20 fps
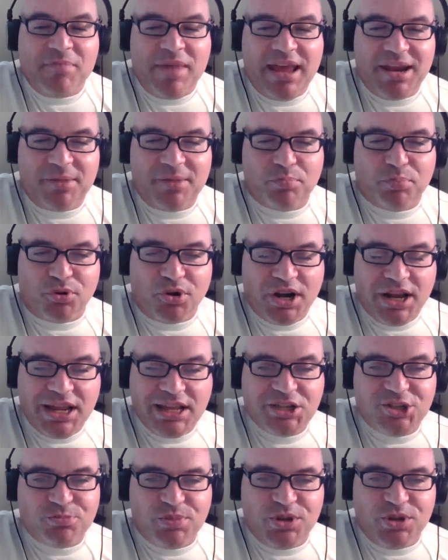made a
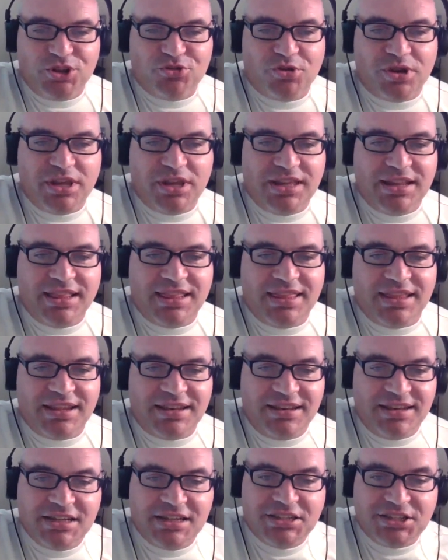bridge between the
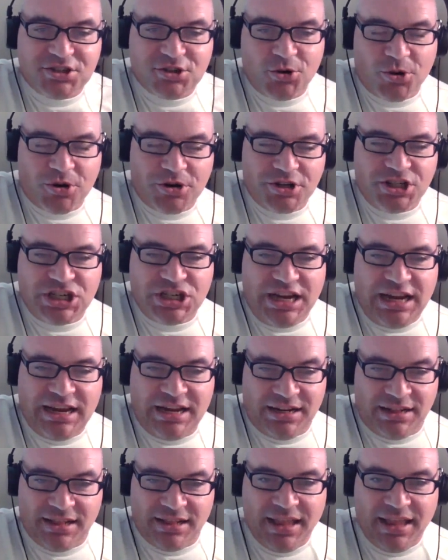Discord
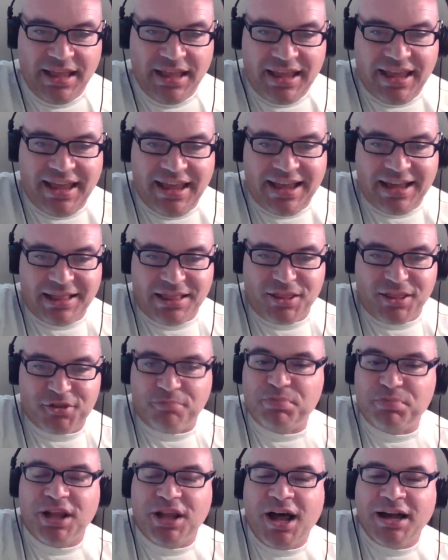channel and the
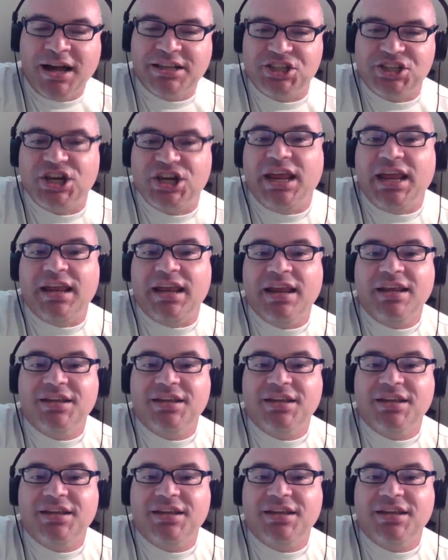blockchain.